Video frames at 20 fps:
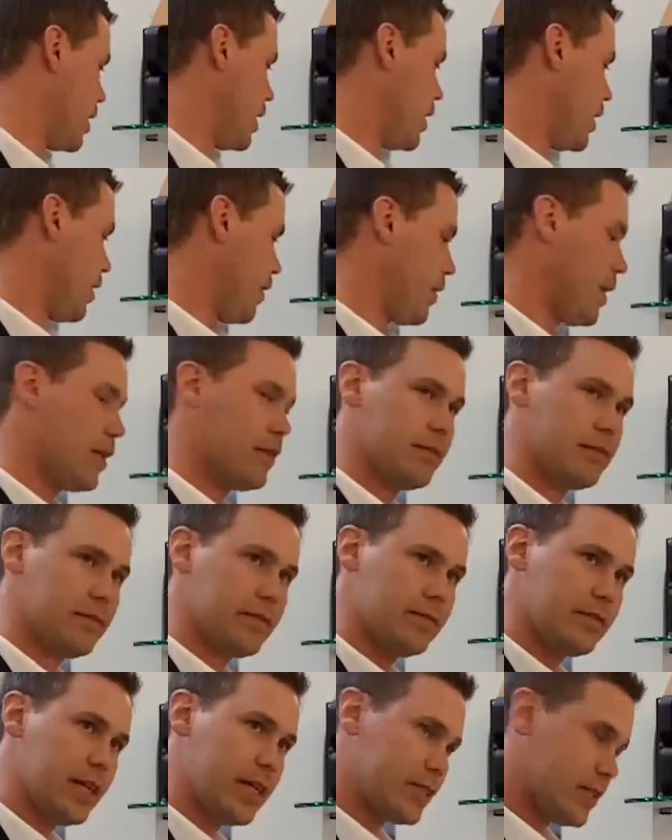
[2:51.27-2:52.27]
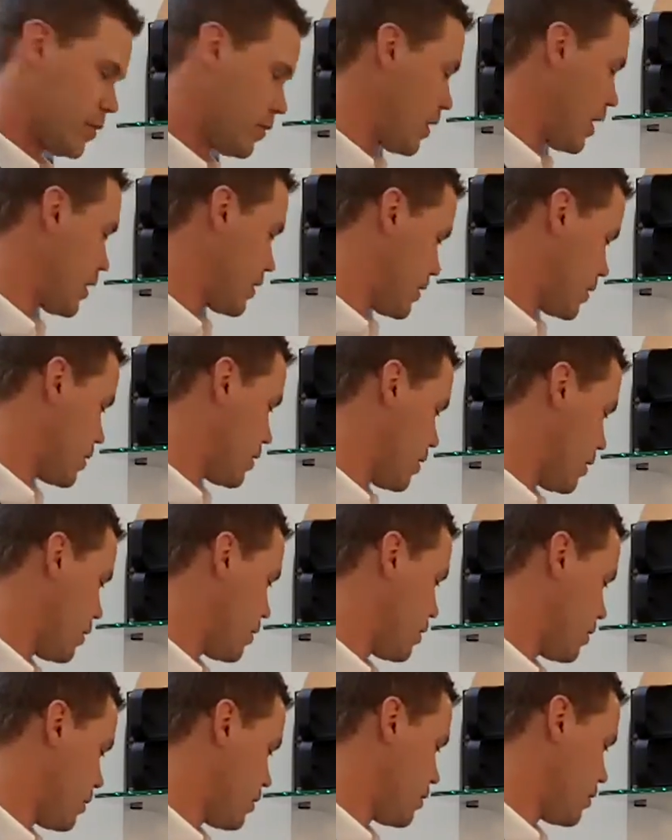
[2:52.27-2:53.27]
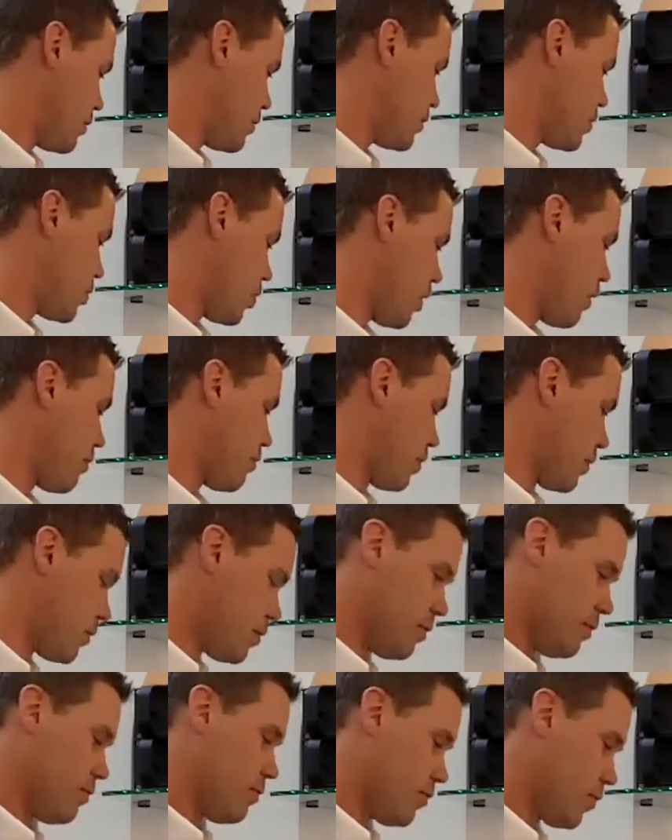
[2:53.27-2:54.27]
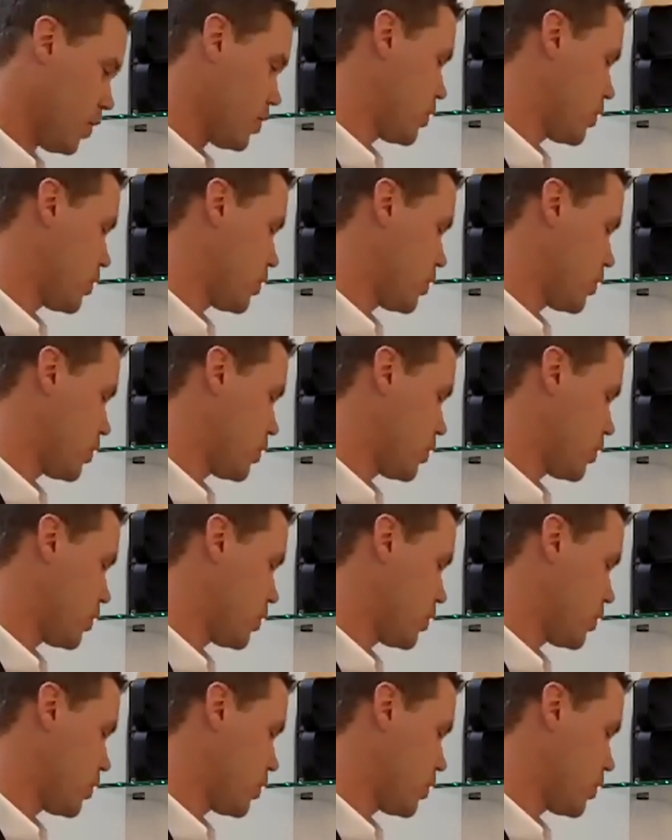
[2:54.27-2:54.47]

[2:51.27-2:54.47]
and that's sort of first